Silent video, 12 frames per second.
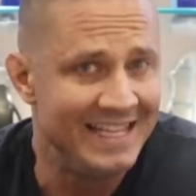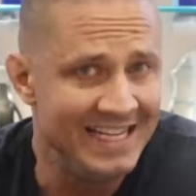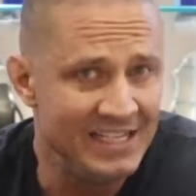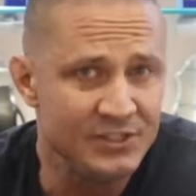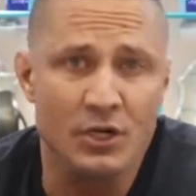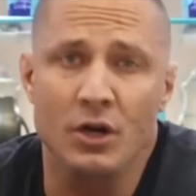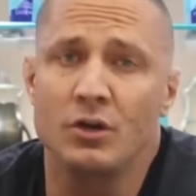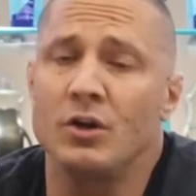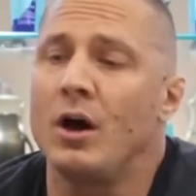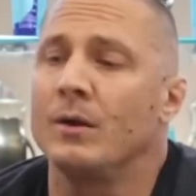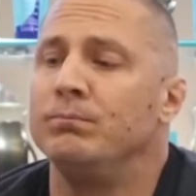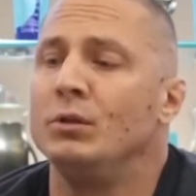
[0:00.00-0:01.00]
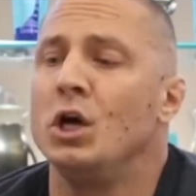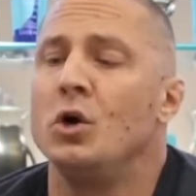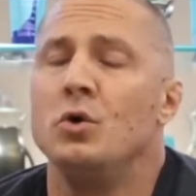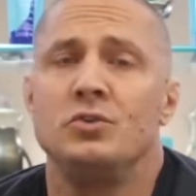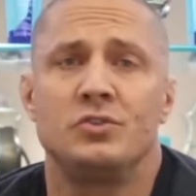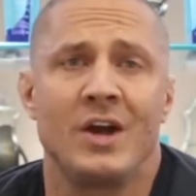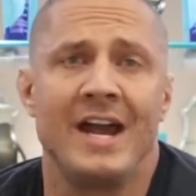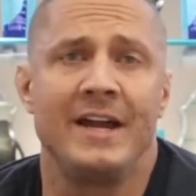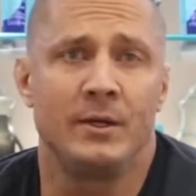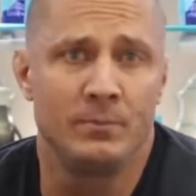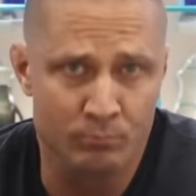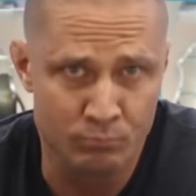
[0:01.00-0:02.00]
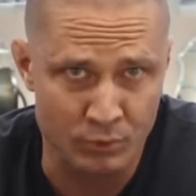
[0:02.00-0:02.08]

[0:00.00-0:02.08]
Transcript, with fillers: These are called blow dryer